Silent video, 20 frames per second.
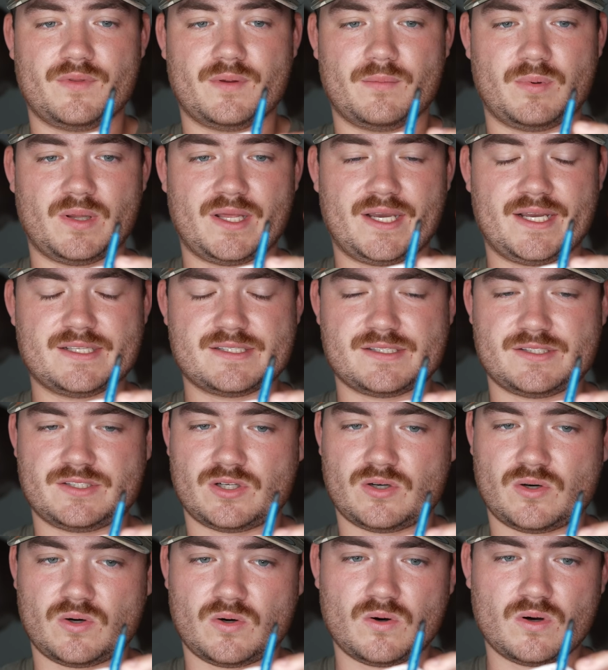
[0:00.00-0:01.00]
the blades
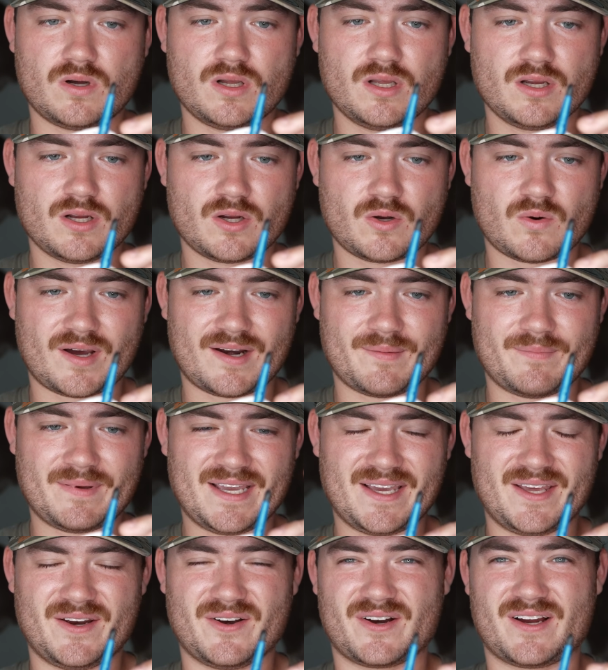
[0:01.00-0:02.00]
dull quite a
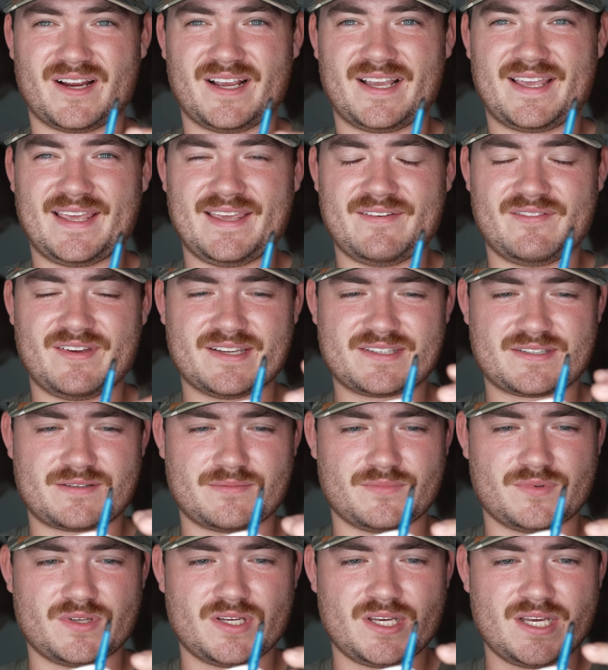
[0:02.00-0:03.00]
bit, or can even get
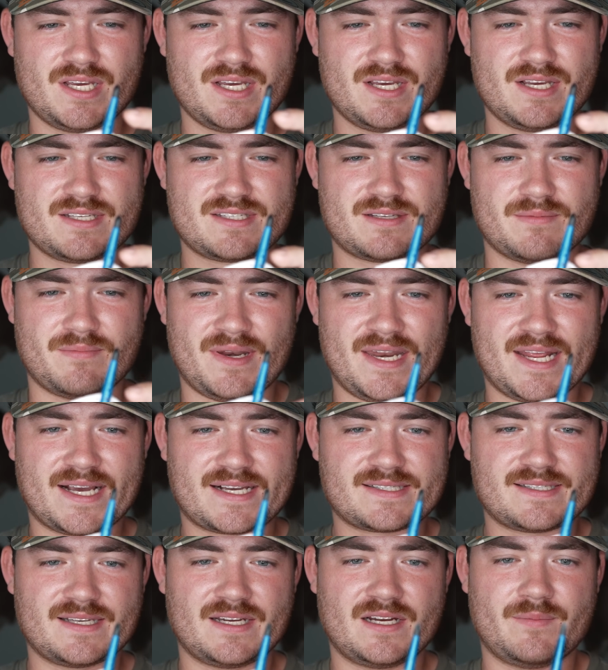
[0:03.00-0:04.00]
some
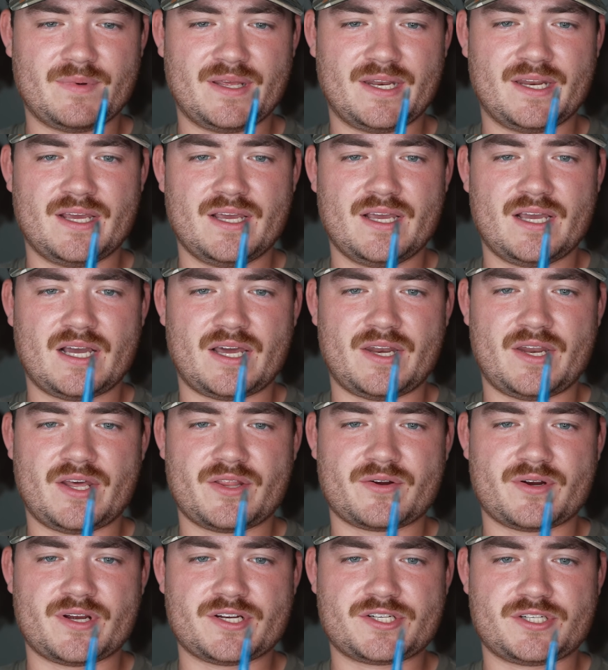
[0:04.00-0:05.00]
nicks in them. And
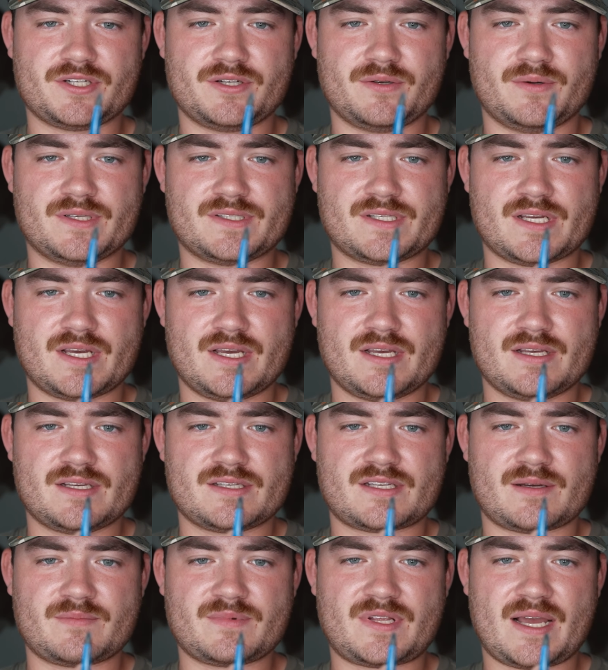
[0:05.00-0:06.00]
another issue is
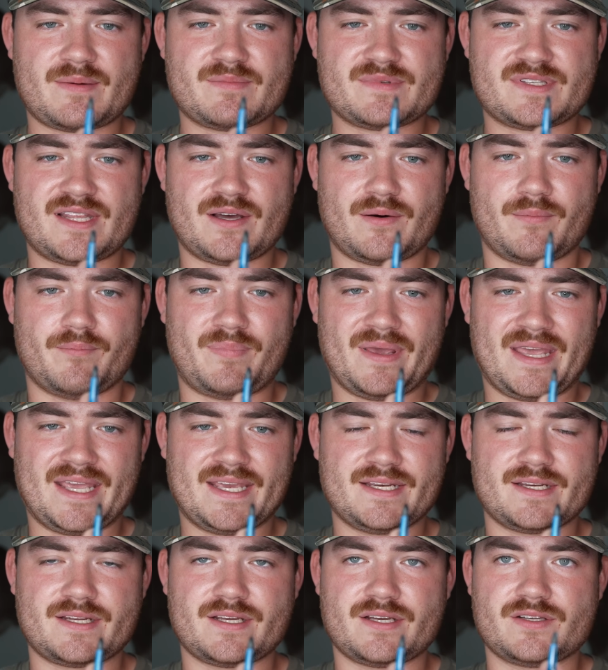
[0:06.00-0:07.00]
sometimes they'll
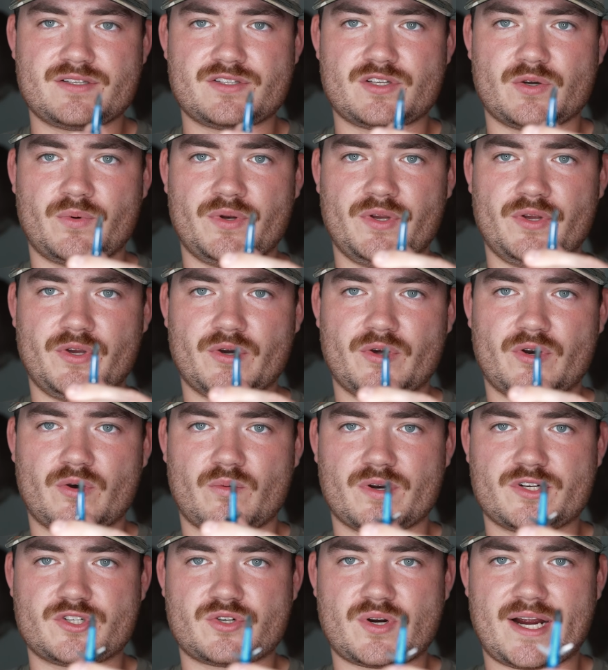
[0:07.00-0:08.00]
bend, so when you go to
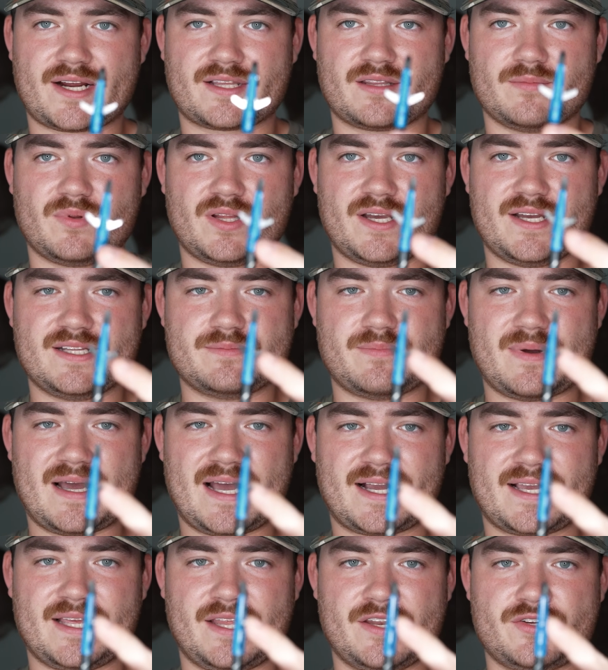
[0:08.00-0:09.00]
retract the blades
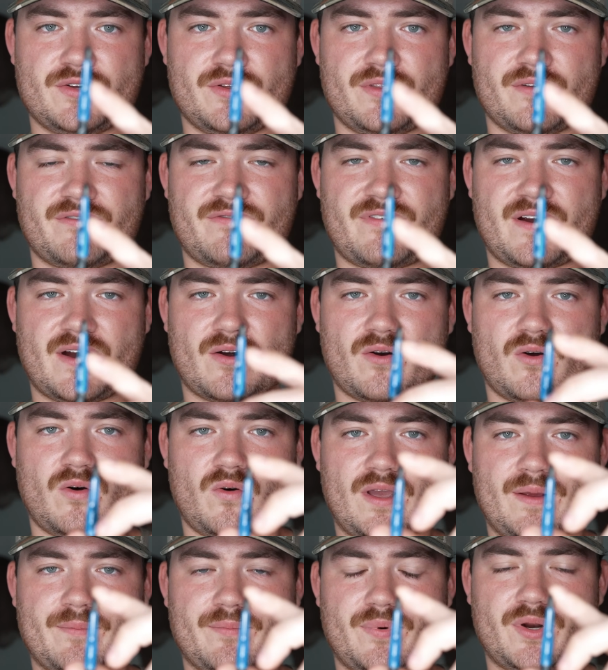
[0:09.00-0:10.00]
back into the
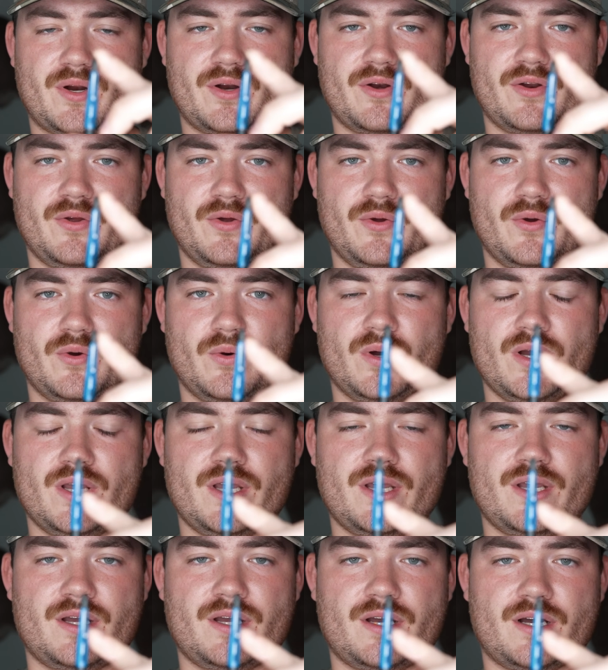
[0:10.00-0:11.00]
ferrule and put a new
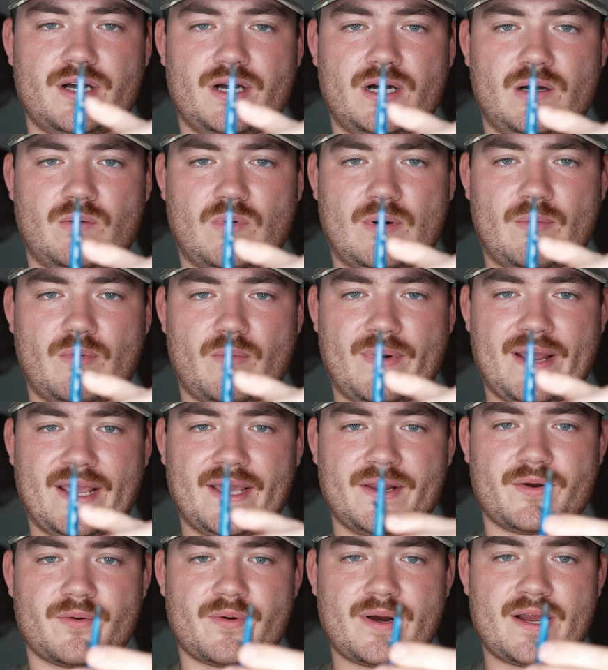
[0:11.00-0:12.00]
rubber
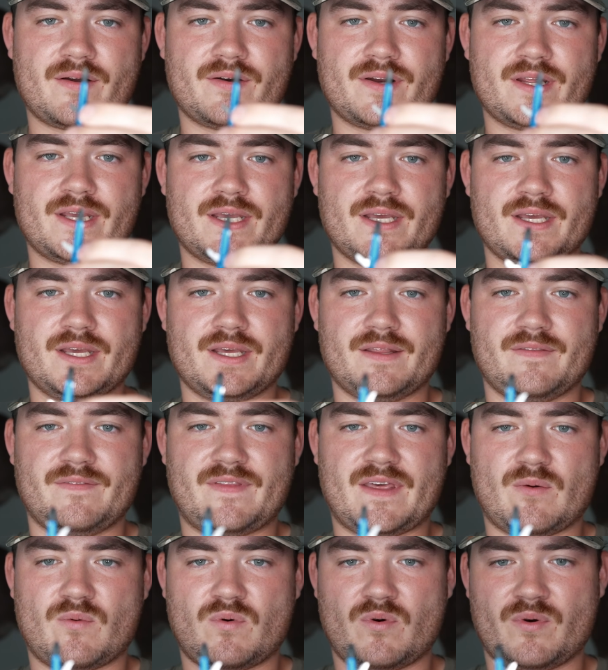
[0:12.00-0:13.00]
band around it,
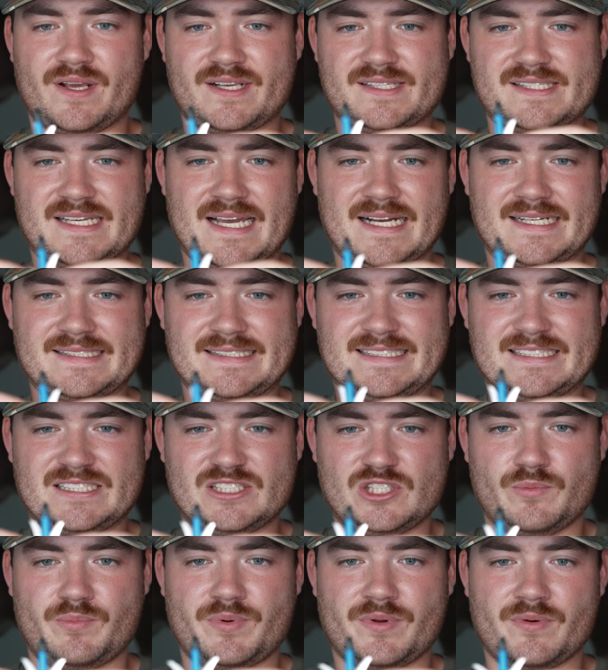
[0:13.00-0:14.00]
they won't exactly
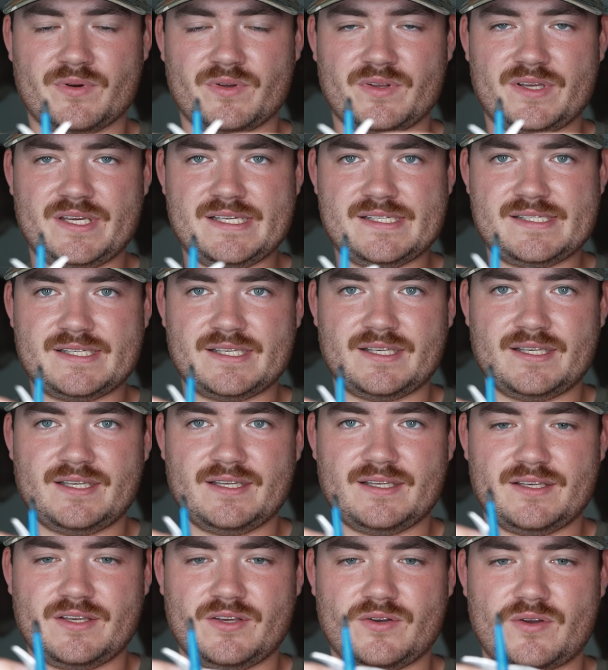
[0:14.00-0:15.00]
open real
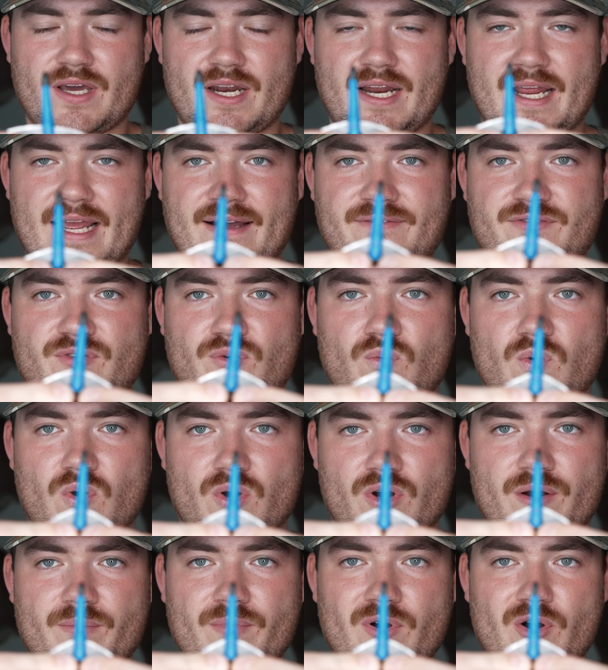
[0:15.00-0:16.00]
easily. You kind of have to
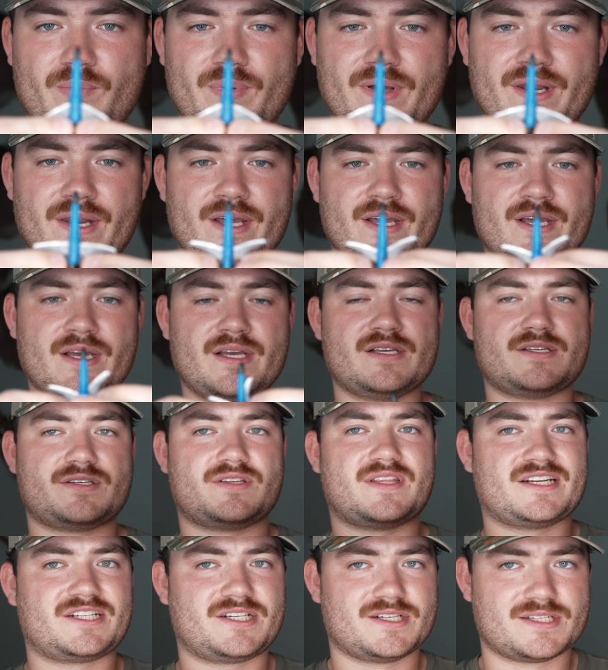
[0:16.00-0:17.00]
work them open, so
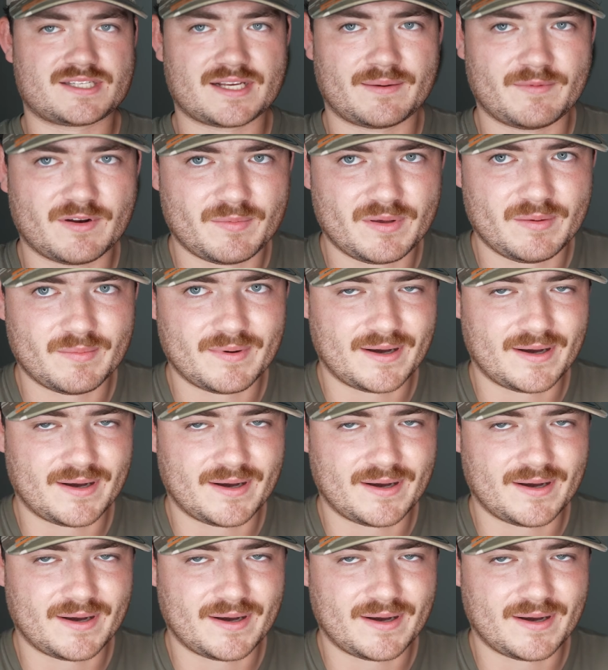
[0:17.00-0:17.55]
that's just something to be